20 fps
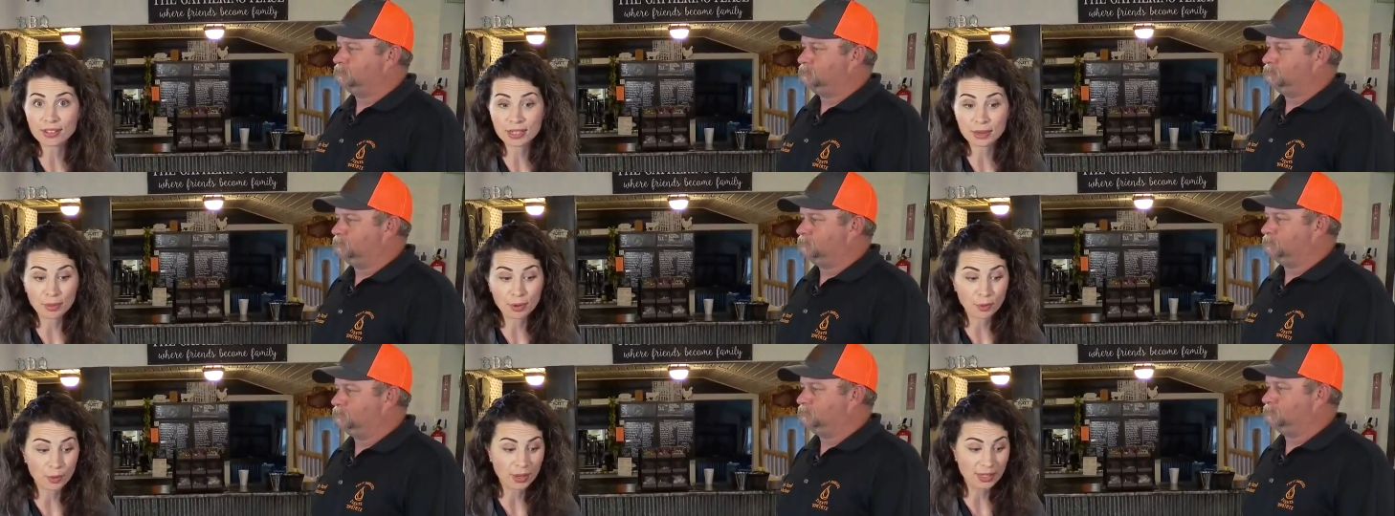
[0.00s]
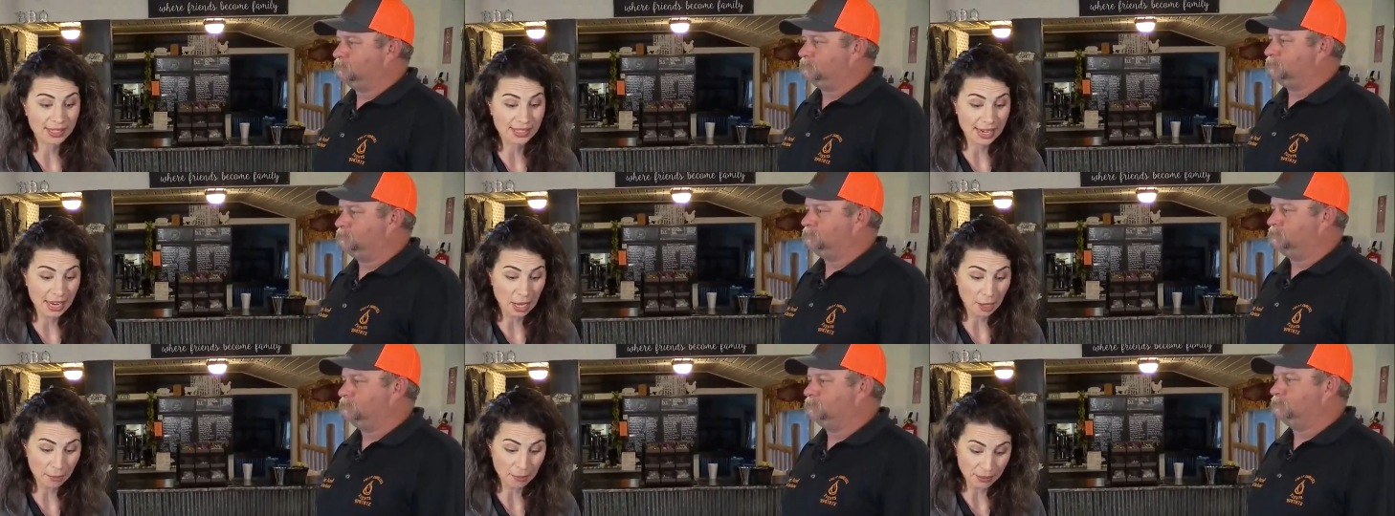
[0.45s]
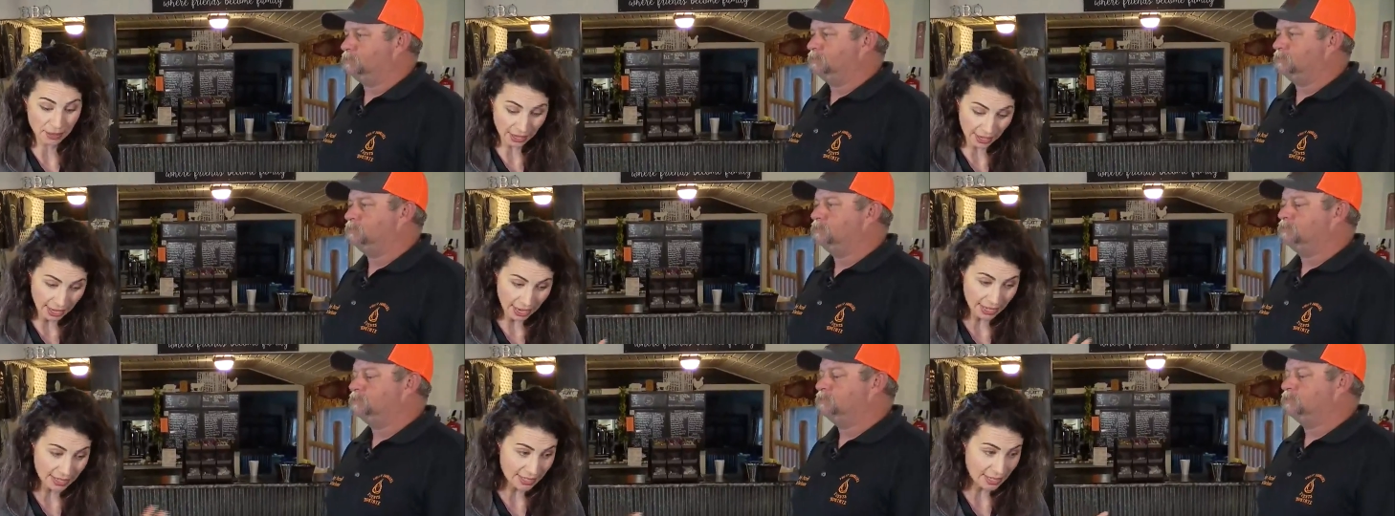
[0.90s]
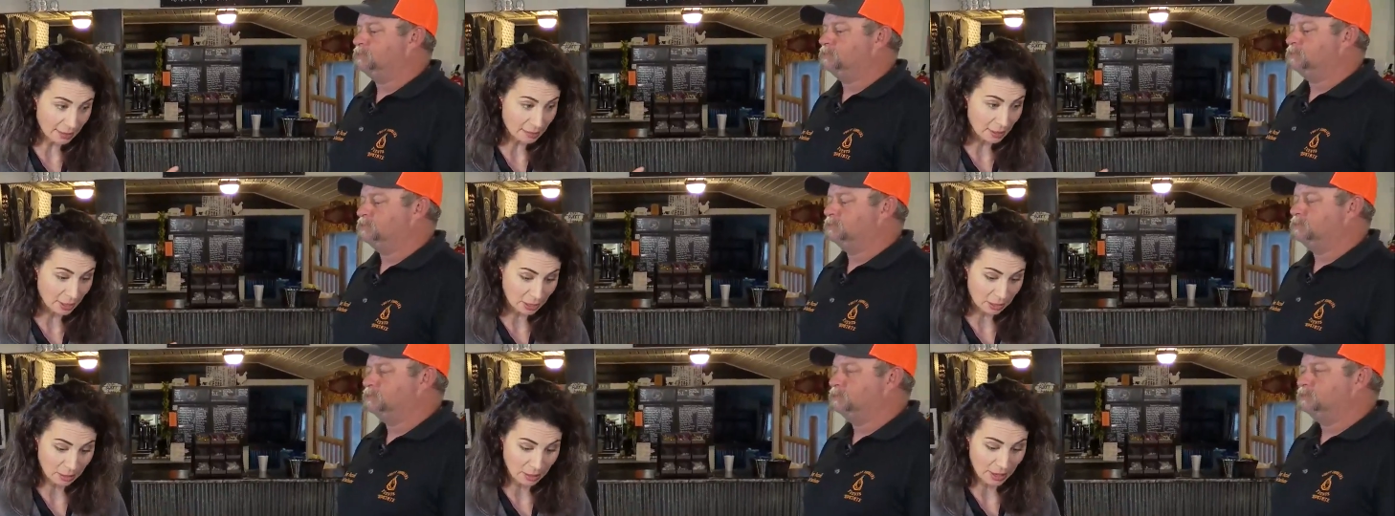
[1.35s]
Speaker 1: if someone wants to help. Again,
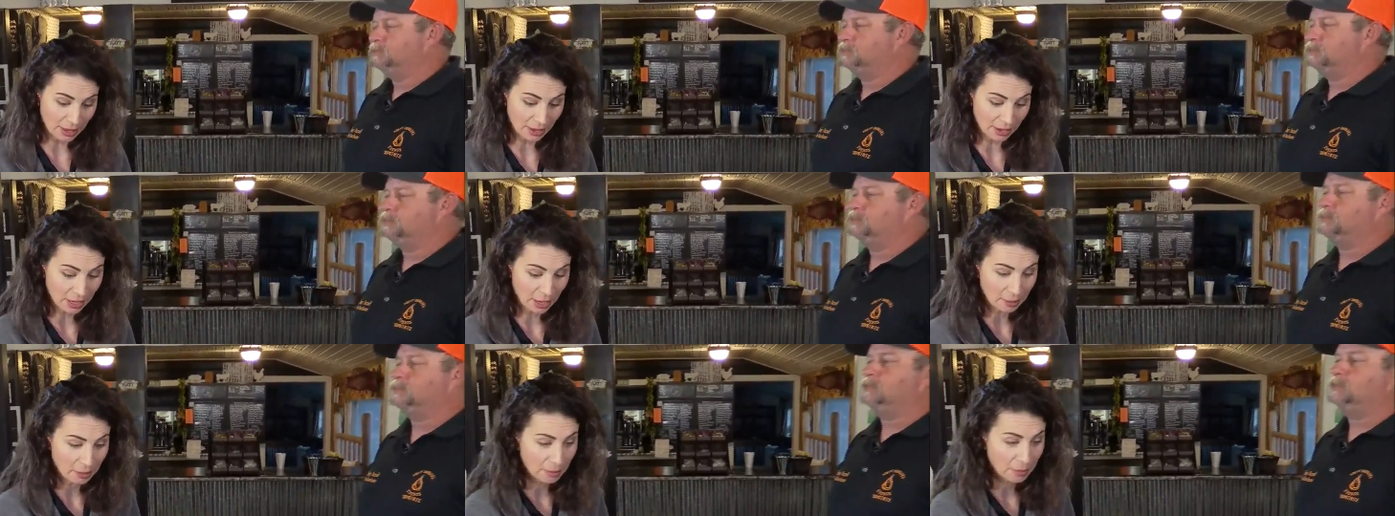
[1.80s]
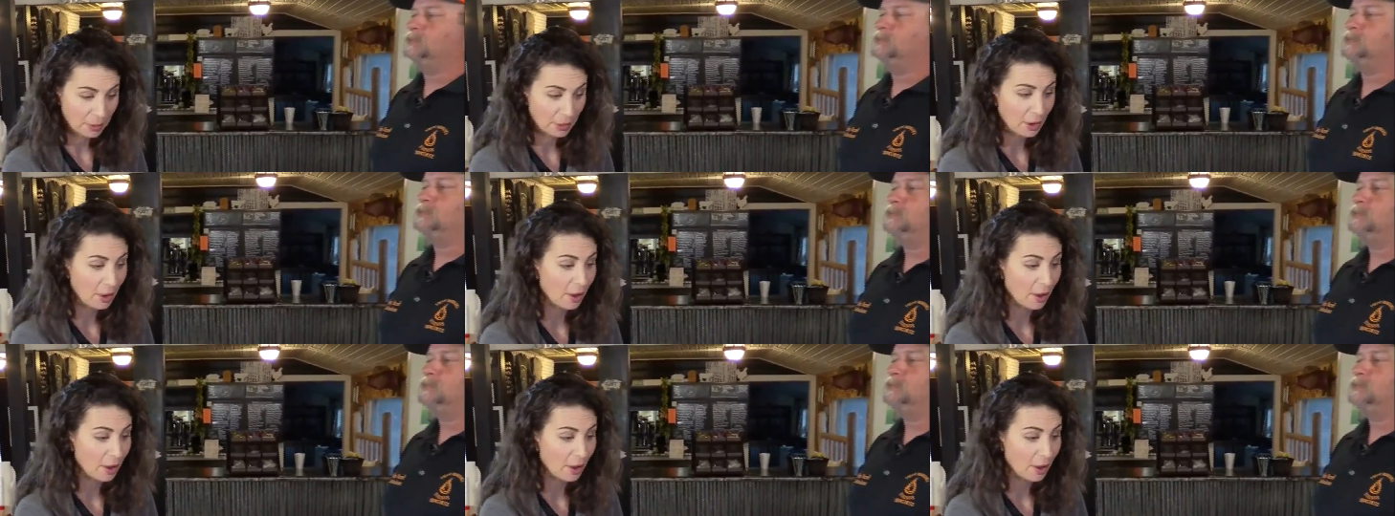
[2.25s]
WSPA.com. We put